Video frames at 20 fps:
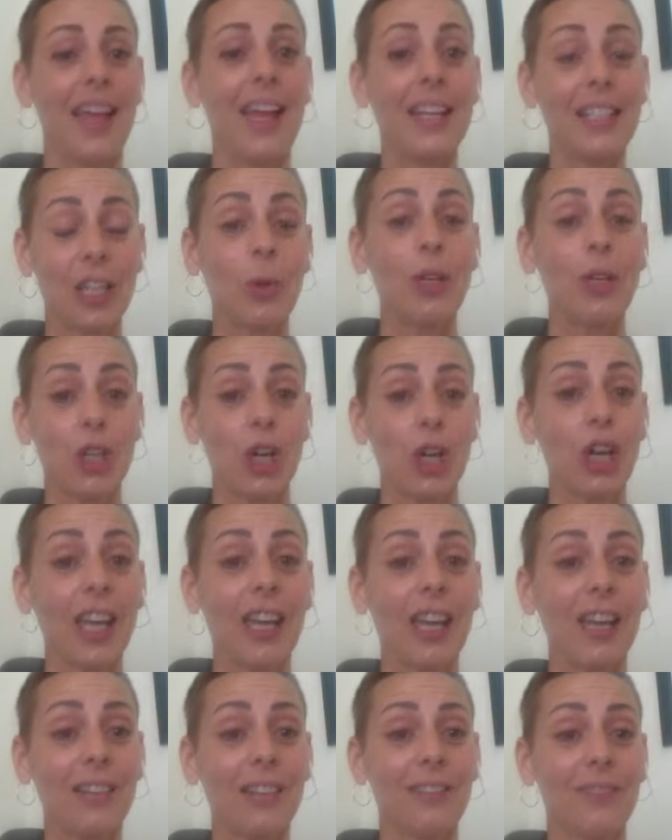And so it took
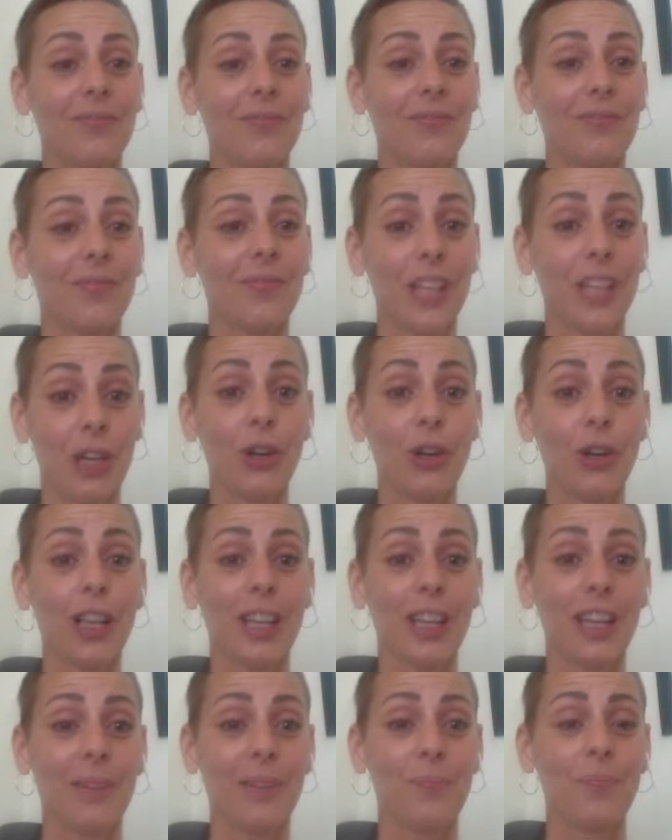it,
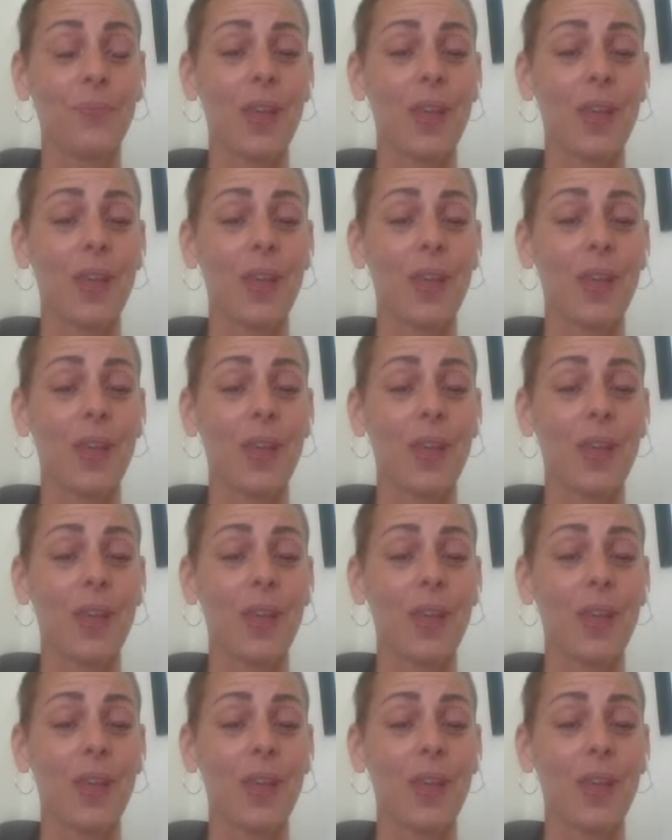literally.